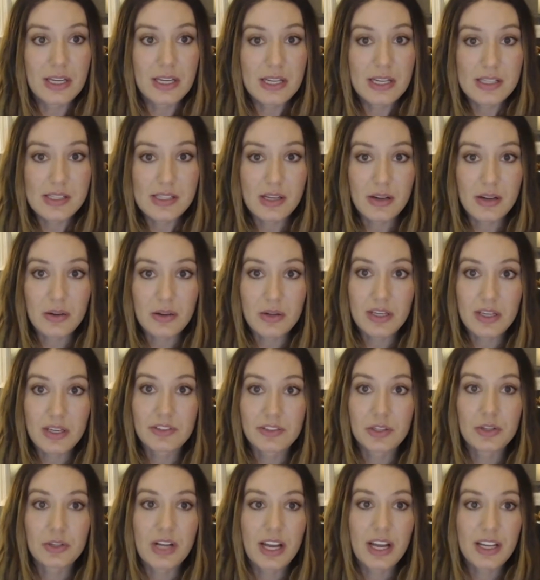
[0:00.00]
So if
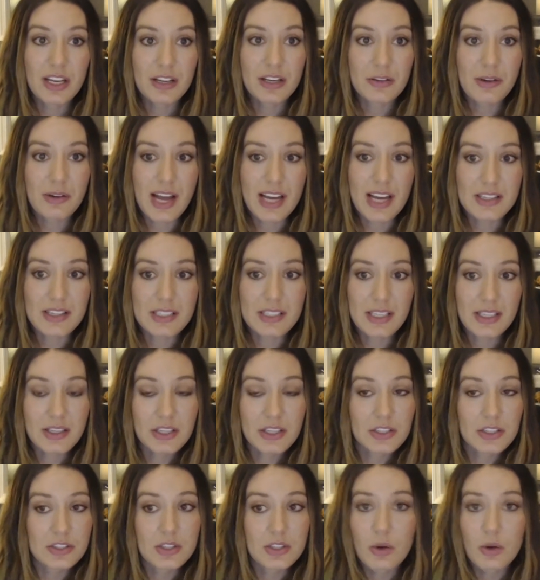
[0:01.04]
you're not interacting,
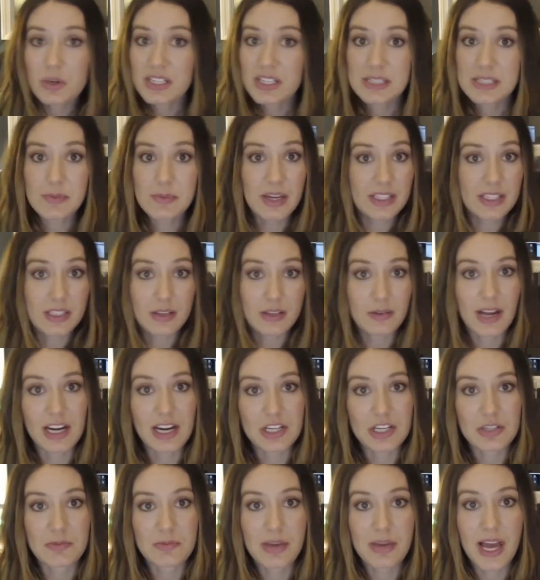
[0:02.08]
don't expect
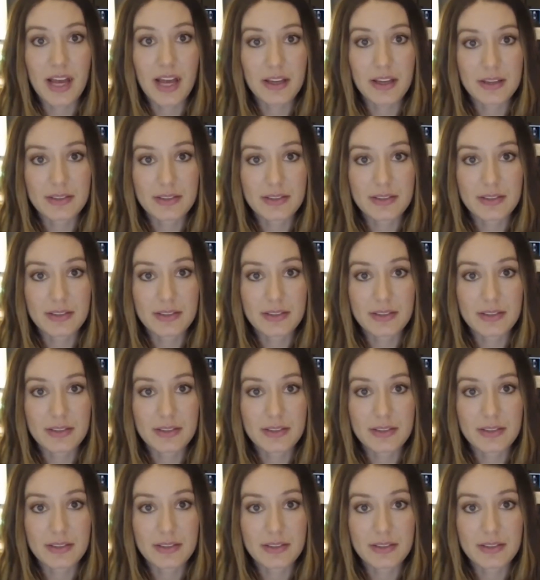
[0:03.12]
interaction back.